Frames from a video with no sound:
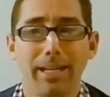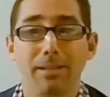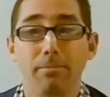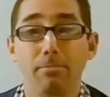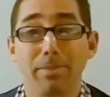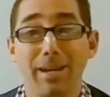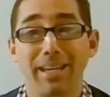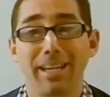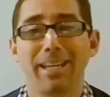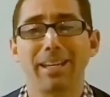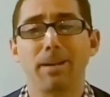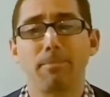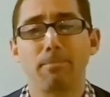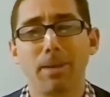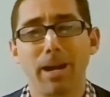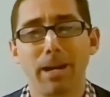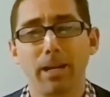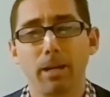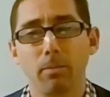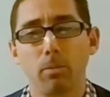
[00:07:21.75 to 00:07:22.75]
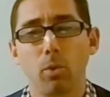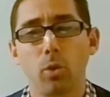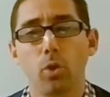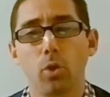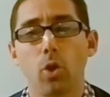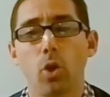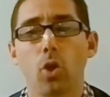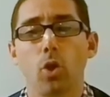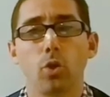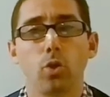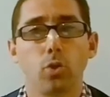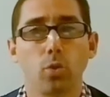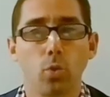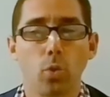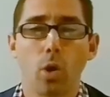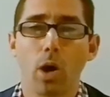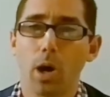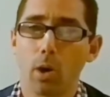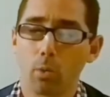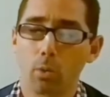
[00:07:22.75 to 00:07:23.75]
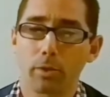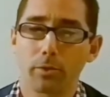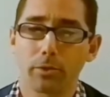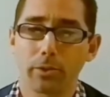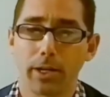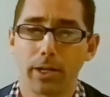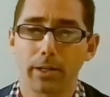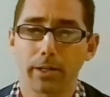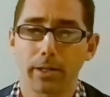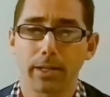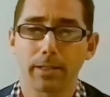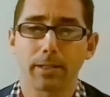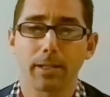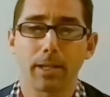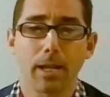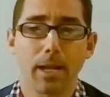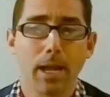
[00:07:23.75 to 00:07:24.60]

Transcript: in making available to our target